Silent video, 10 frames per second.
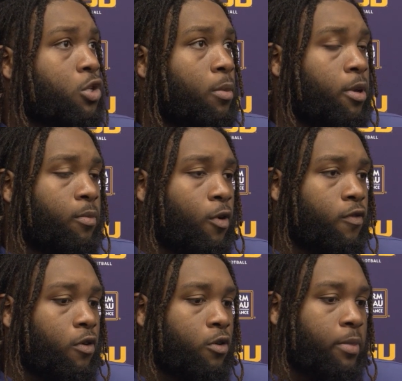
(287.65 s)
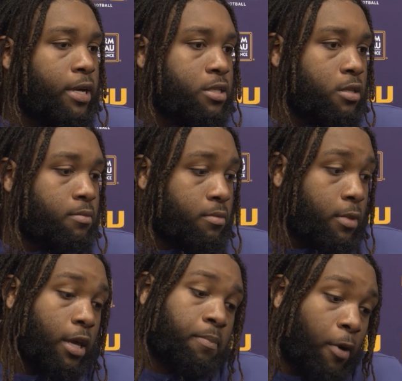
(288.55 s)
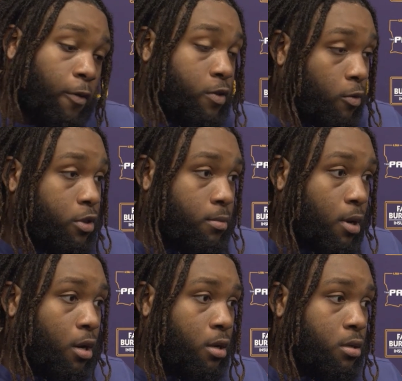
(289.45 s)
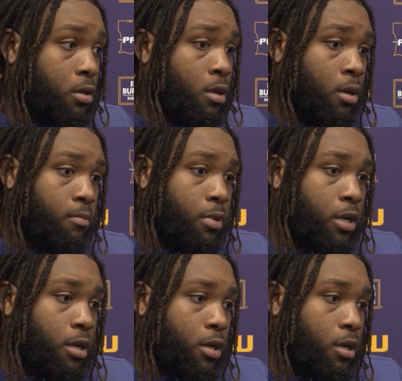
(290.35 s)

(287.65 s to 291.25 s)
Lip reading: I mean, both quarterbacks can run the ball, but